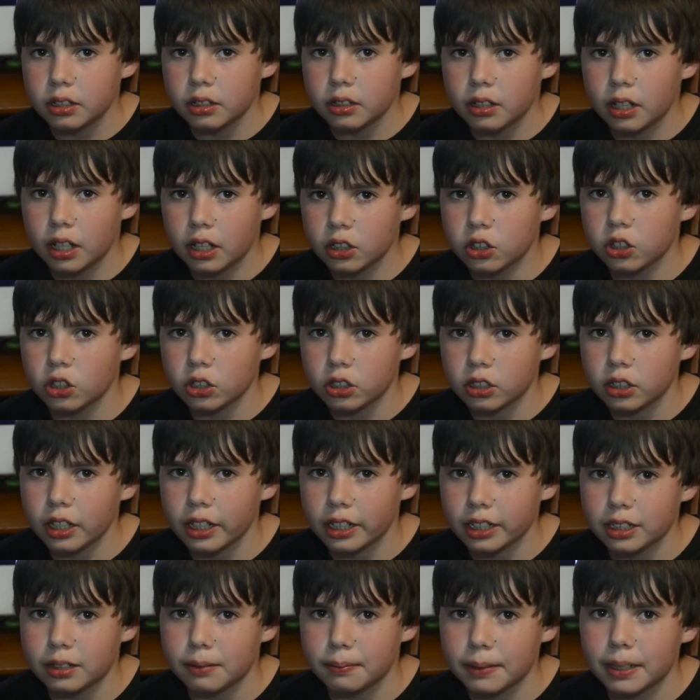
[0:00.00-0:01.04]
it looked
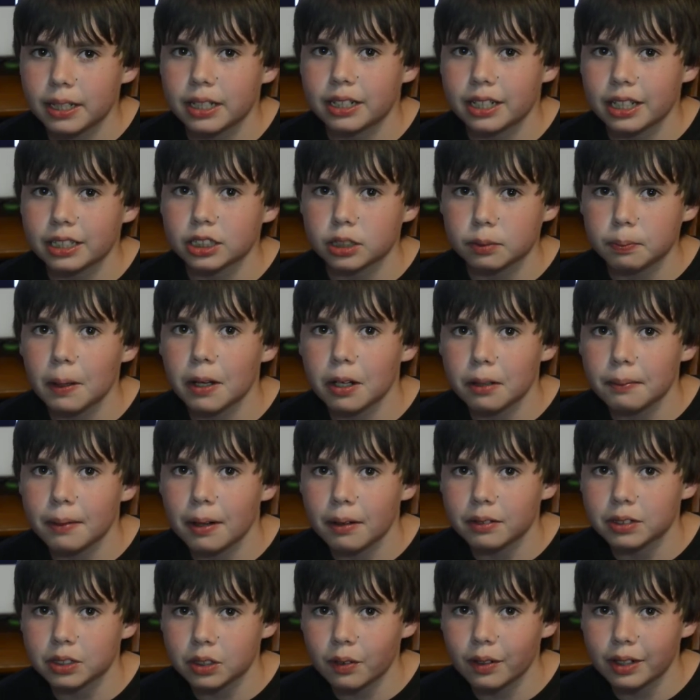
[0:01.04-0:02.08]
like to me that
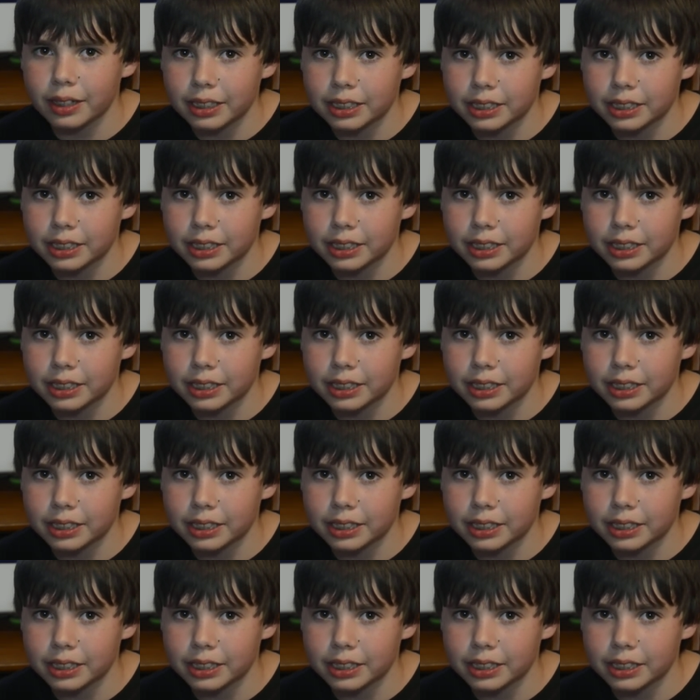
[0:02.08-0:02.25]
Spider-Man was going